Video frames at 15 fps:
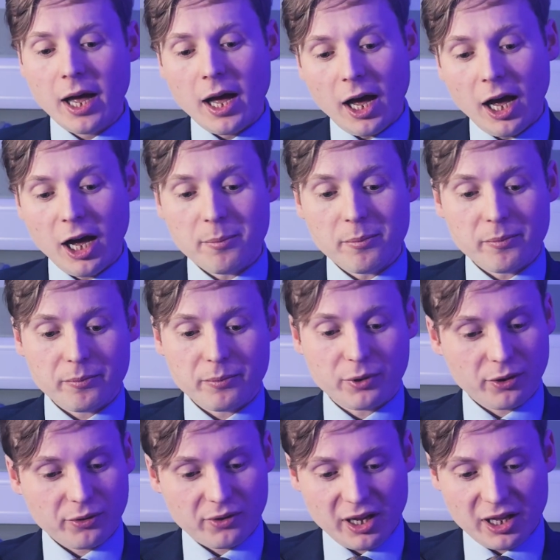
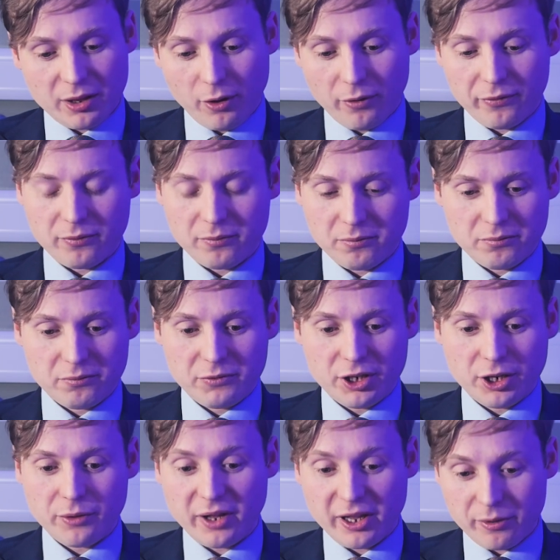because they're often, they're
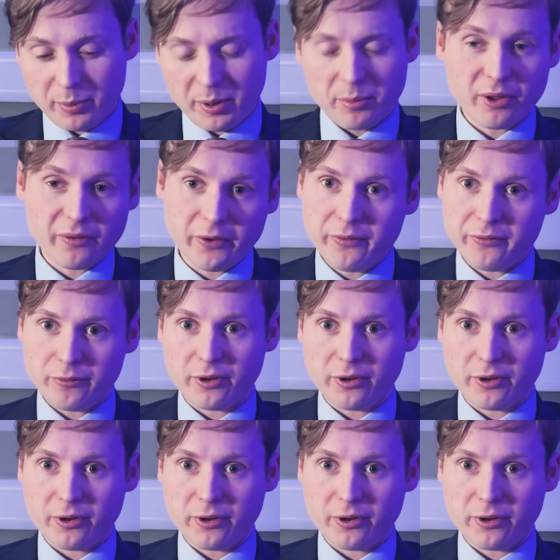the people that vote for